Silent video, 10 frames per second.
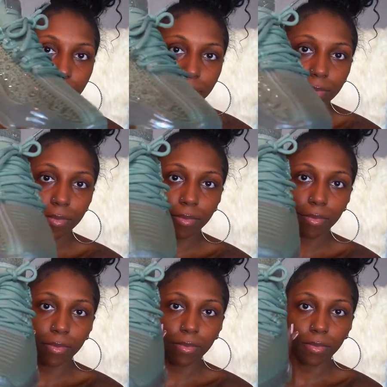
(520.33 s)

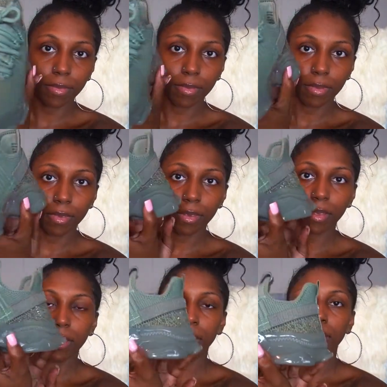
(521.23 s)

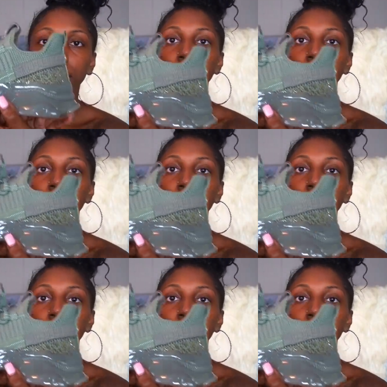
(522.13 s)
(no one is talking)